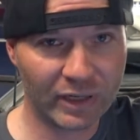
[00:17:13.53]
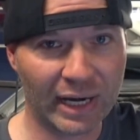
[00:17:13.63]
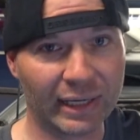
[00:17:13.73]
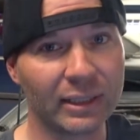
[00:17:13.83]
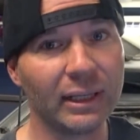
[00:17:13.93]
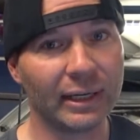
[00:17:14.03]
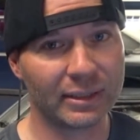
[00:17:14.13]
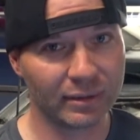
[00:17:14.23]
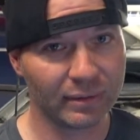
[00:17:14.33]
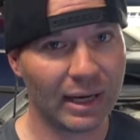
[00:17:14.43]
it
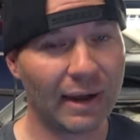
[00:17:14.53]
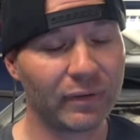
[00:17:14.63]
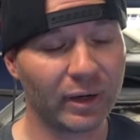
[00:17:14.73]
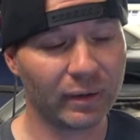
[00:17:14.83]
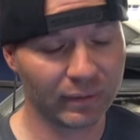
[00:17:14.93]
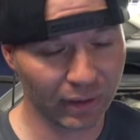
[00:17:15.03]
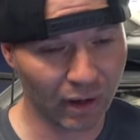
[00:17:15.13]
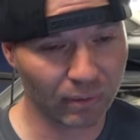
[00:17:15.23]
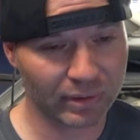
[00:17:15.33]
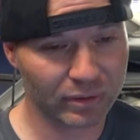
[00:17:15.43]
clicked after,
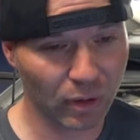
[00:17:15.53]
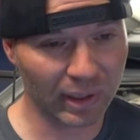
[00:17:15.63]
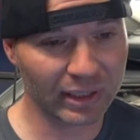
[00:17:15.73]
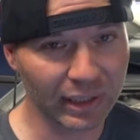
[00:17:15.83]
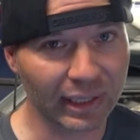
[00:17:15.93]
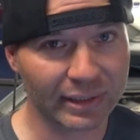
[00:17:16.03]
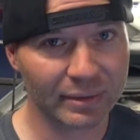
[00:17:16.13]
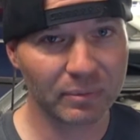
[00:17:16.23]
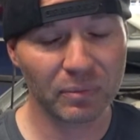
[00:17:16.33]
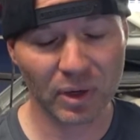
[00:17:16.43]
so it
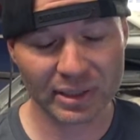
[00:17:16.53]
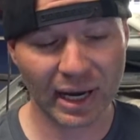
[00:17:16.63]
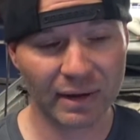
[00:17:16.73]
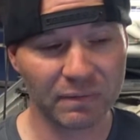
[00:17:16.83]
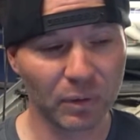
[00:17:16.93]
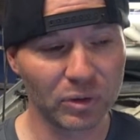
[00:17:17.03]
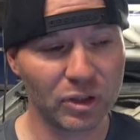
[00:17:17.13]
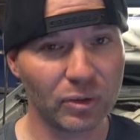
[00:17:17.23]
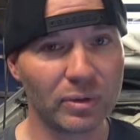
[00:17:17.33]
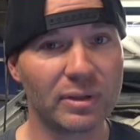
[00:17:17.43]
clicked once I had full
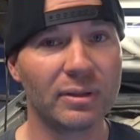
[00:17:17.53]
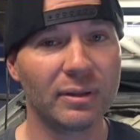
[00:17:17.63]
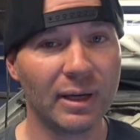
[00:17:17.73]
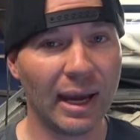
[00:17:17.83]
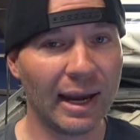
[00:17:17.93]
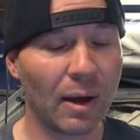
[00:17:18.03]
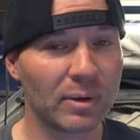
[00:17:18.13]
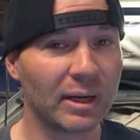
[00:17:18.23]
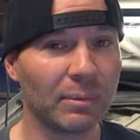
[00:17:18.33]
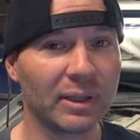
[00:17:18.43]
juice, and I
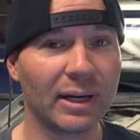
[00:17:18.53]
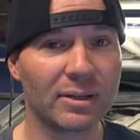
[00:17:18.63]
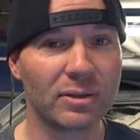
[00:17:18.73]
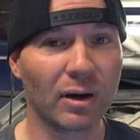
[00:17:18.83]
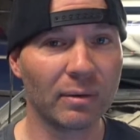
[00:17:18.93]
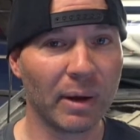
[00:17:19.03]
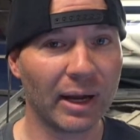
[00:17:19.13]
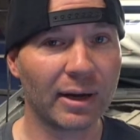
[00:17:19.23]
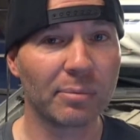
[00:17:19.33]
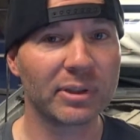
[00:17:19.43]
was able to get it started by
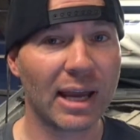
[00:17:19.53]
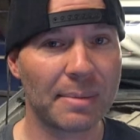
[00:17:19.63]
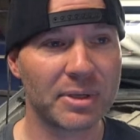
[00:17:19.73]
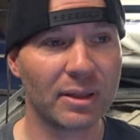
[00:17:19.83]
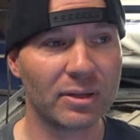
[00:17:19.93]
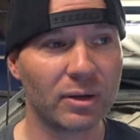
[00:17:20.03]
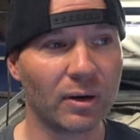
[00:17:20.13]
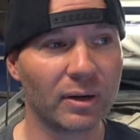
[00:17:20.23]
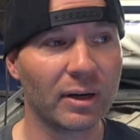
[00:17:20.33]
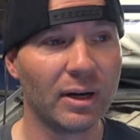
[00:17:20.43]
a couple taps on the
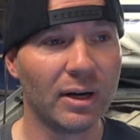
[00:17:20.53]
starter.